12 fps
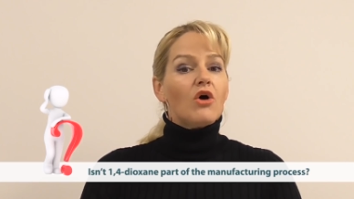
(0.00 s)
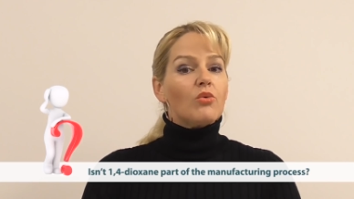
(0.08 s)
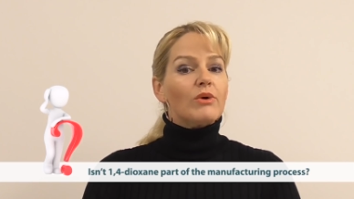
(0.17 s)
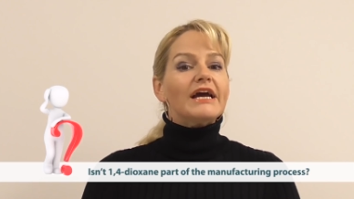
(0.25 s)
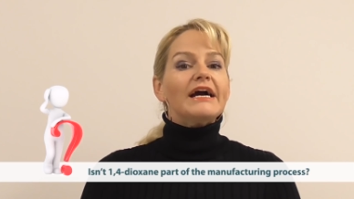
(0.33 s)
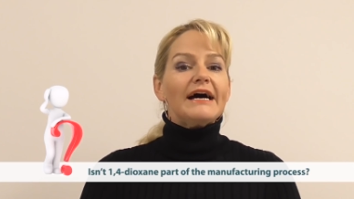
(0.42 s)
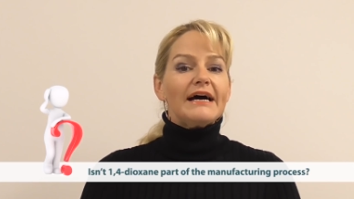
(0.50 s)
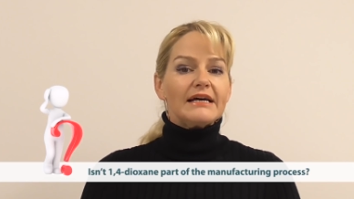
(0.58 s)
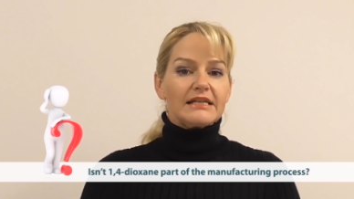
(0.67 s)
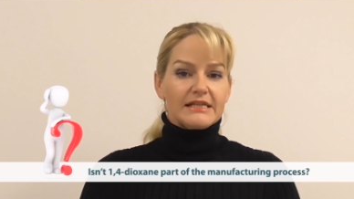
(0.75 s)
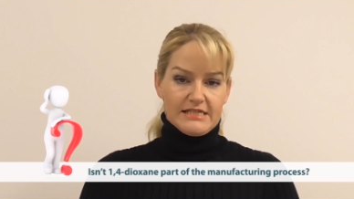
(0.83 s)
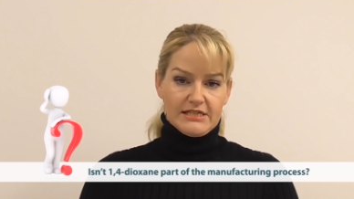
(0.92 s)

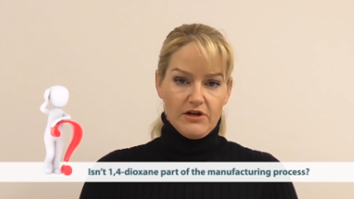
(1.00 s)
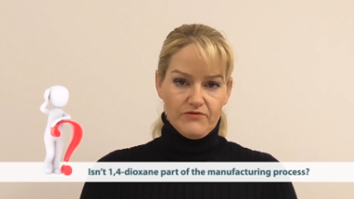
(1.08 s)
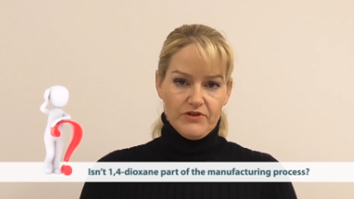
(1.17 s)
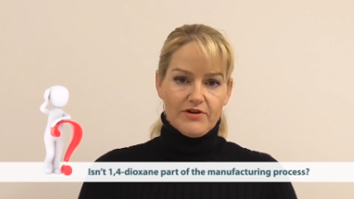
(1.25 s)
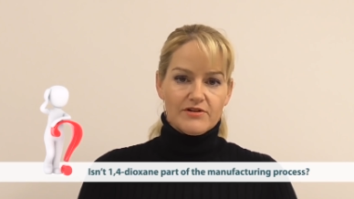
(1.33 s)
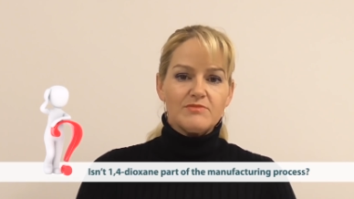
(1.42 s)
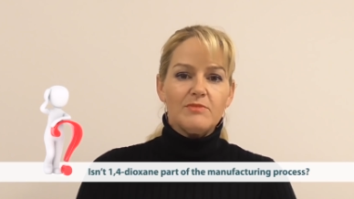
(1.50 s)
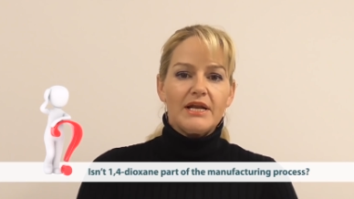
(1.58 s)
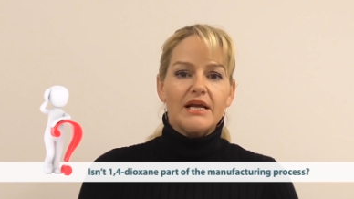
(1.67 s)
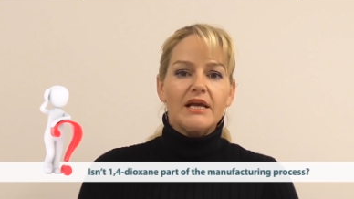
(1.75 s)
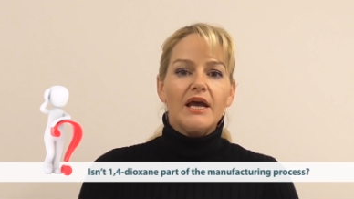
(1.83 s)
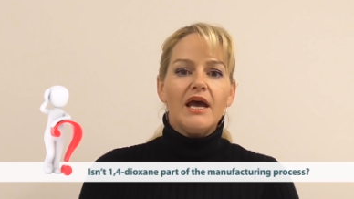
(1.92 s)
regardless of the
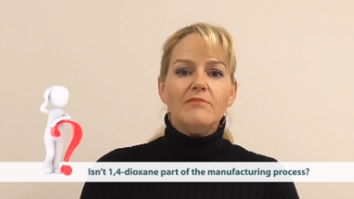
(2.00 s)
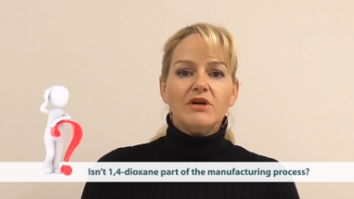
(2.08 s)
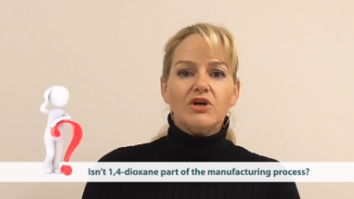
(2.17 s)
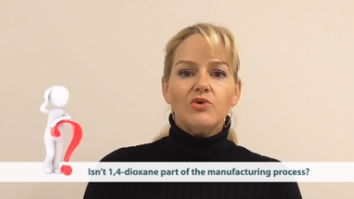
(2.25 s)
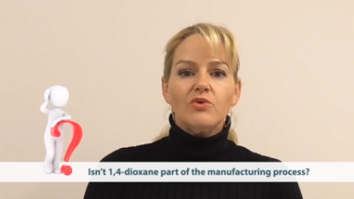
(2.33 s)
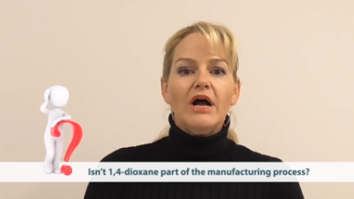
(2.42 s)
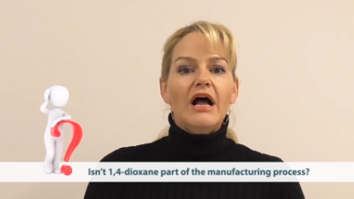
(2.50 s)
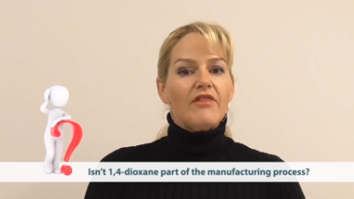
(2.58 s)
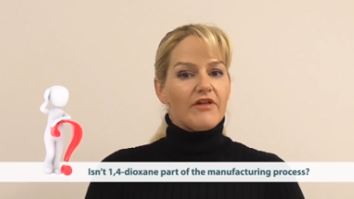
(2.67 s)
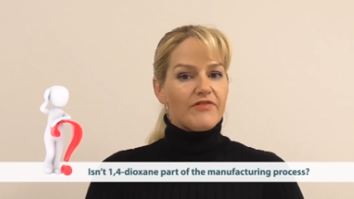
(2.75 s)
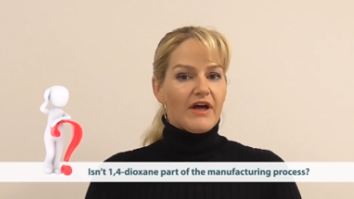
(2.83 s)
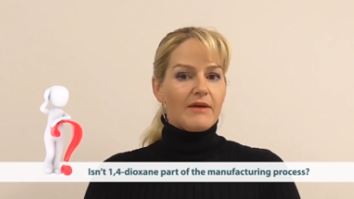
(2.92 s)
cosmetic chemical
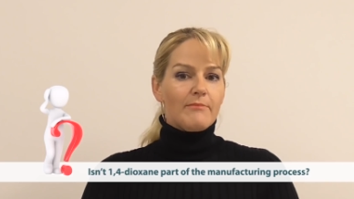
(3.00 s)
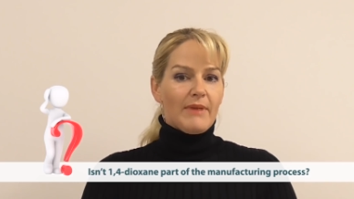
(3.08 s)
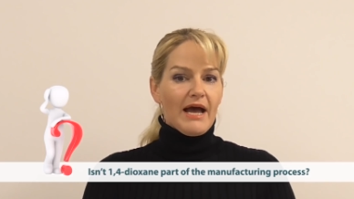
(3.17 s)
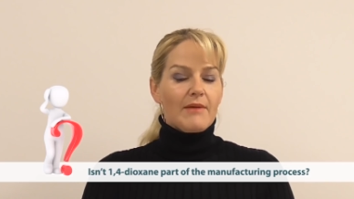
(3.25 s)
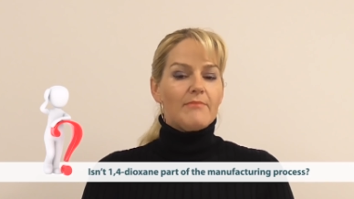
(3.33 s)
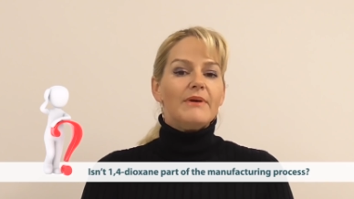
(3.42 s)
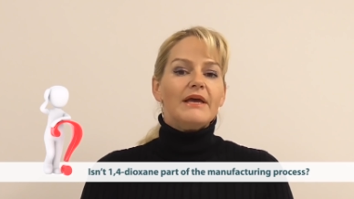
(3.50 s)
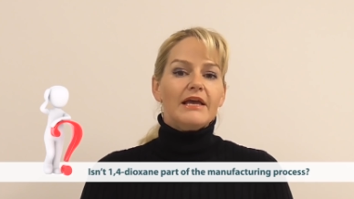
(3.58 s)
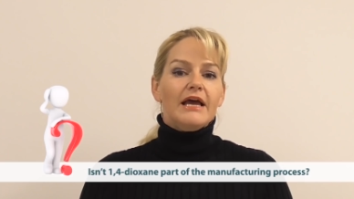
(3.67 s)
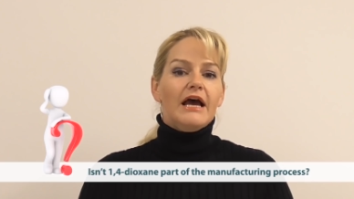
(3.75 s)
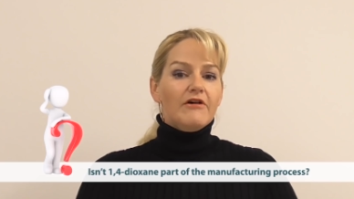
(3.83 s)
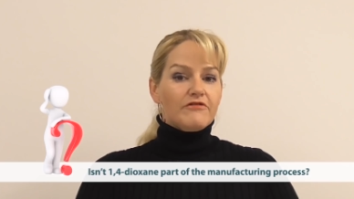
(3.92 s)
that they may
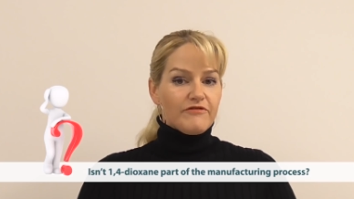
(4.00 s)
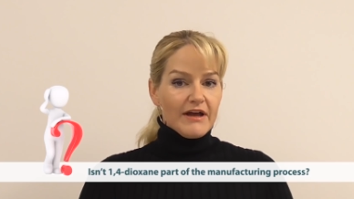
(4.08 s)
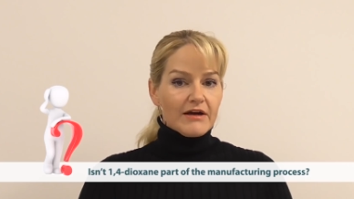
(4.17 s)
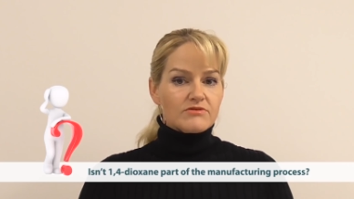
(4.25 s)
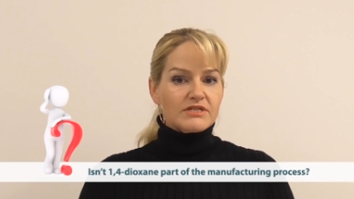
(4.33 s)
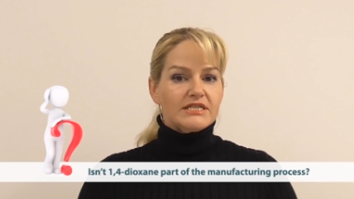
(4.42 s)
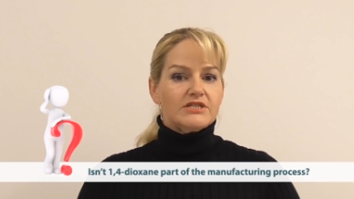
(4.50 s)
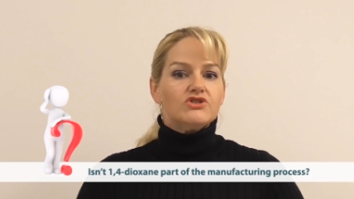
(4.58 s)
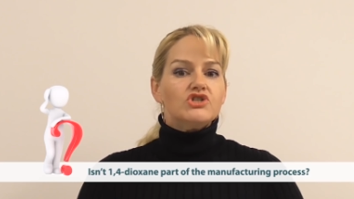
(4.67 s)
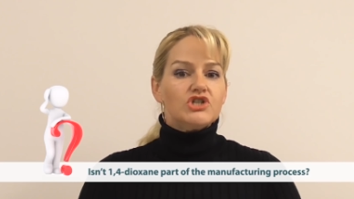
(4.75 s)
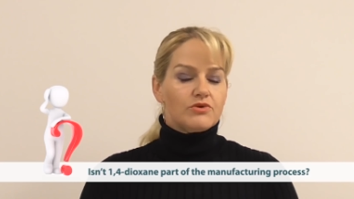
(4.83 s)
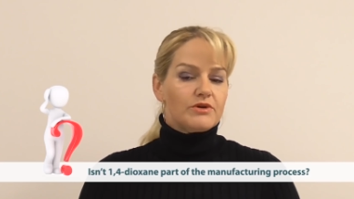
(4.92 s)
be found
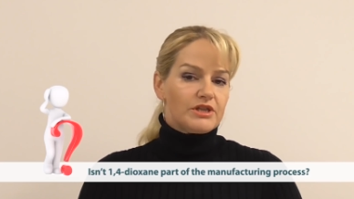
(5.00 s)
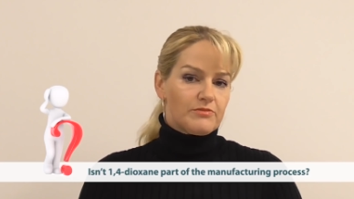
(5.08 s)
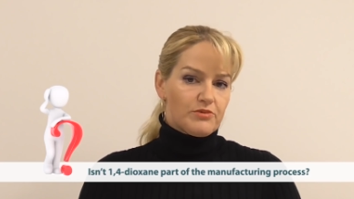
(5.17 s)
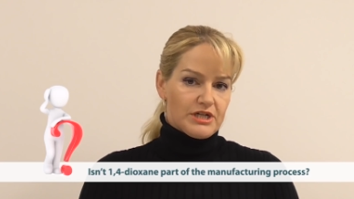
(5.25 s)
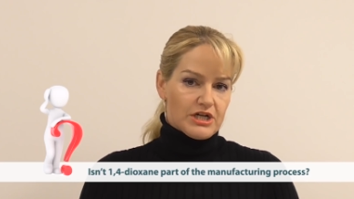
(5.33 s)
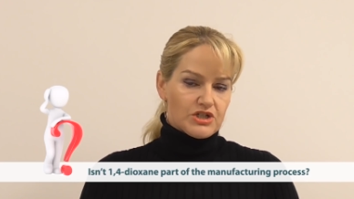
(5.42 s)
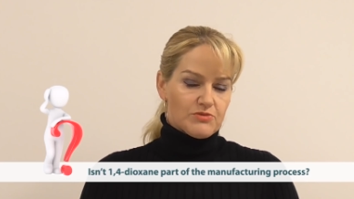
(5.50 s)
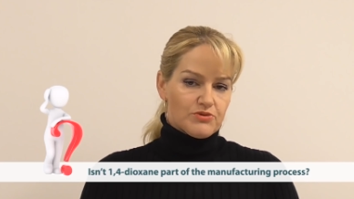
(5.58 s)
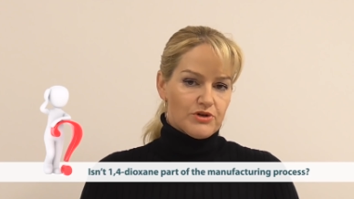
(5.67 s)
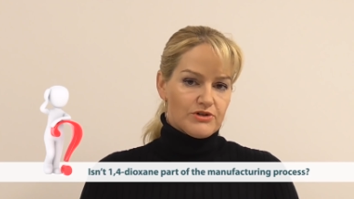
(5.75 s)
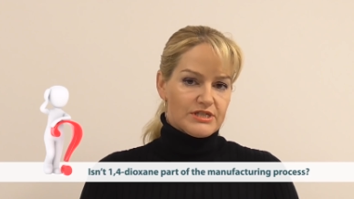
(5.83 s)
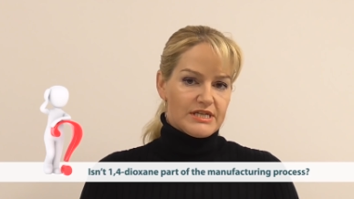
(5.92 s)
in during the
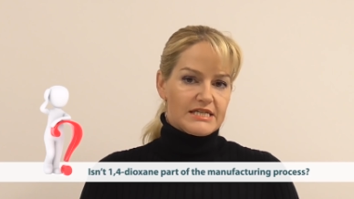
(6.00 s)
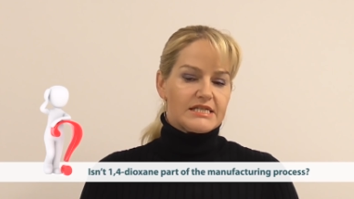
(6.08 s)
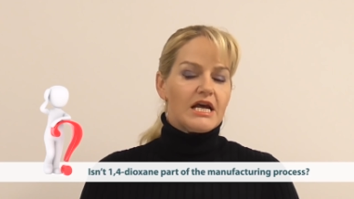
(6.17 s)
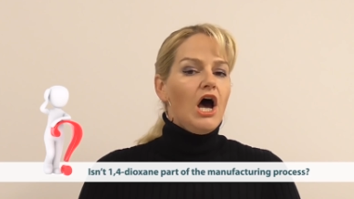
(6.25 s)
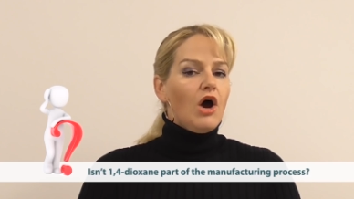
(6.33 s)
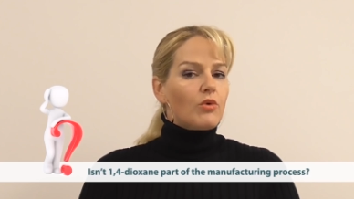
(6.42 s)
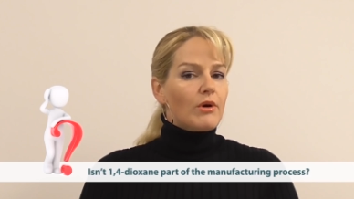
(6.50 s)
production process.